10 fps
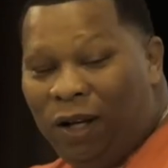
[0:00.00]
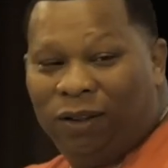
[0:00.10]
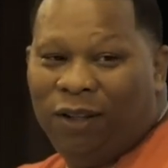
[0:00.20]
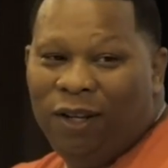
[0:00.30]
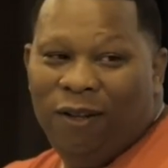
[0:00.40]

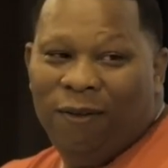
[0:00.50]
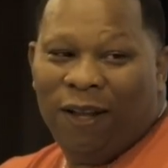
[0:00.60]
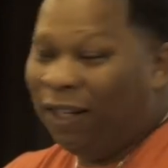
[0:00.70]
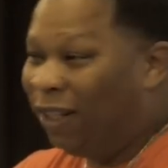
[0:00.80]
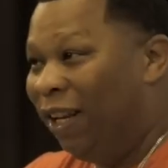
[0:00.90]
Yes.
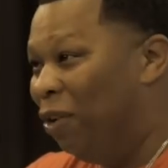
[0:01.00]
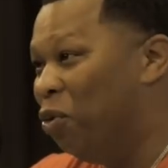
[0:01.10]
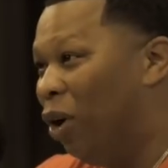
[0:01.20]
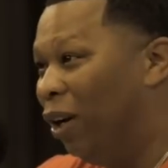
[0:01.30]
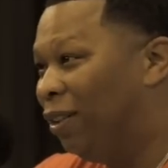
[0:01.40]
I did
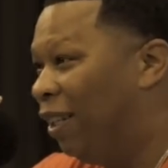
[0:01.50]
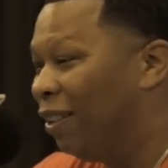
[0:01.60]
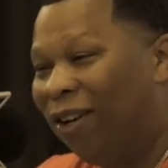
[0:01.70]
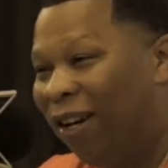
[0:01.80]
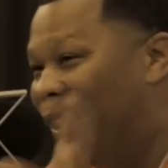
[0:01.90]
it once.
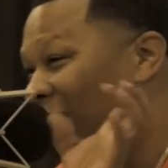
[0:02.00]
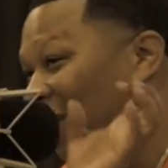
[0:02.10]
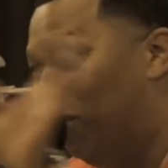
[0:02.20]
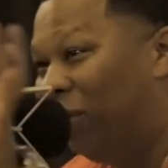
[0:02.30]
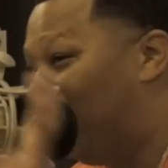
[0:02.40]
That's all I had to
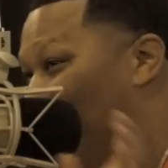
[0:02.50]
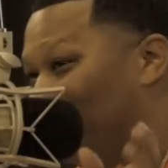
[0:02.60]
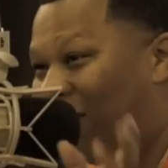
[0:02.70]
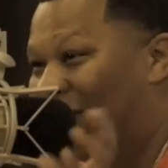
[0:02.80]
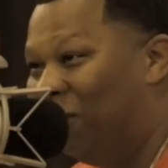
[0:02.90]
do was
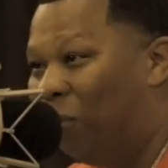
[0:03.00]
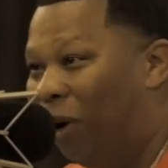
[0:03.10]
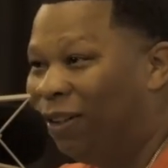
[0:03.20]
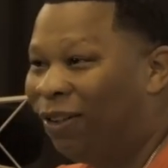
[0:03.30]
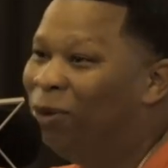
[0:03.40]
show it to you
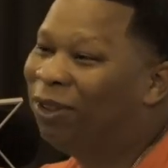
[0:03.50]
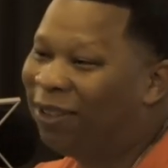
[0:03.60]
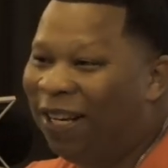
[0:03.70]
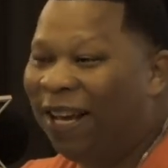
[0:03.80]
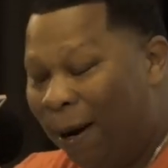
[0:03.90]
once. You
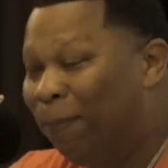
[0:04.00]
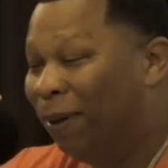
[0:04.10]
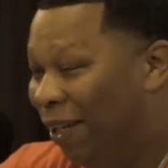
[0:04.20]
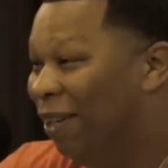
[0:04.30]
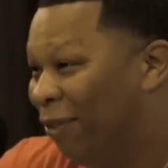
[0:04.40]
just like, I
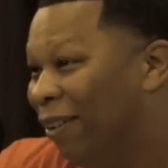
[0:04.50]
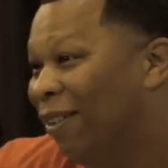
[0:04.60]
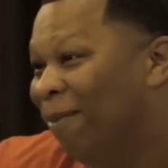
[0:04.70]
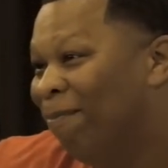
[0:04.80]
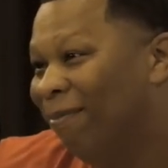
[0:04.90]
believe
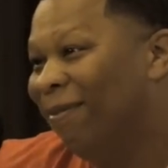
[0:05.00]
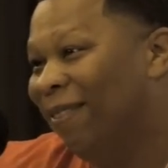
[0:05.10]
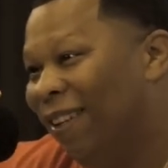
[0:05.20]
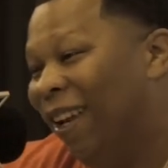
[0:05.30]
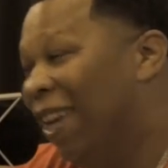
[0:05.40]
it.